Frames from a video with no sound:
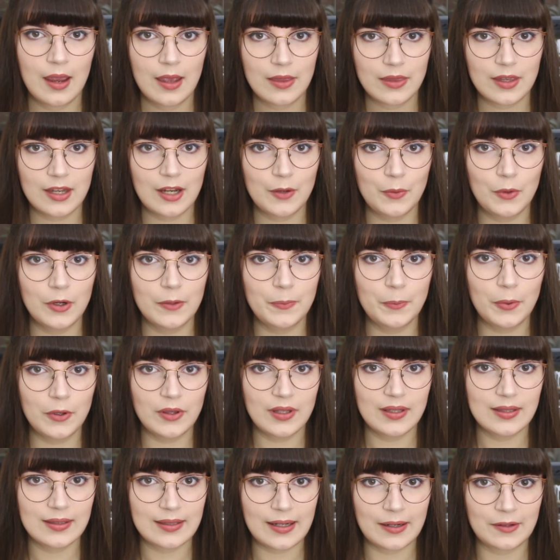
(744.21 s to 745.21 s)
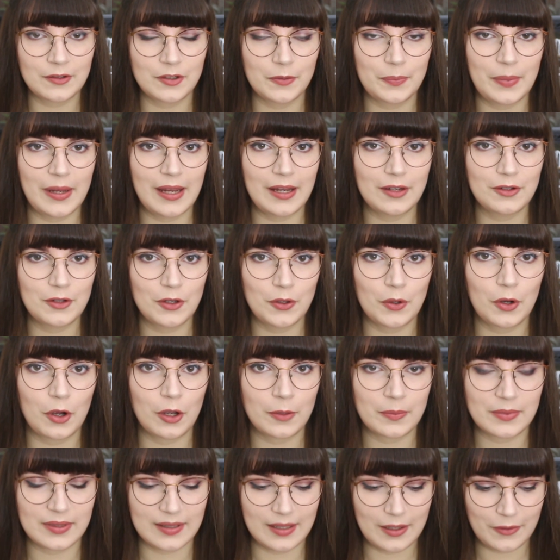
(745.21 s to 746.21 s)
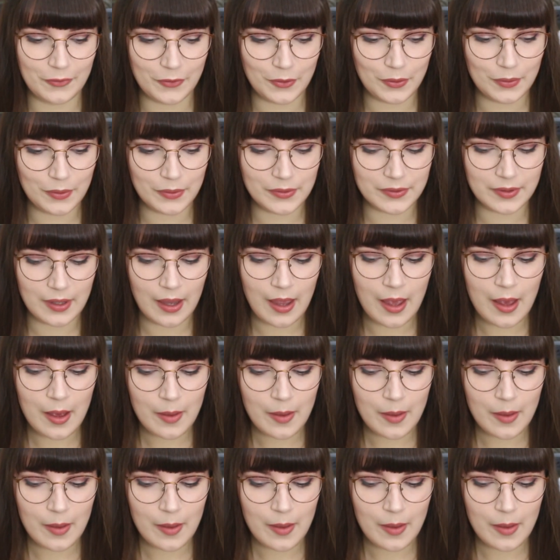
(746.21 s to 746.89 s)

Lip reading: then I would put this down to being new home sniffles,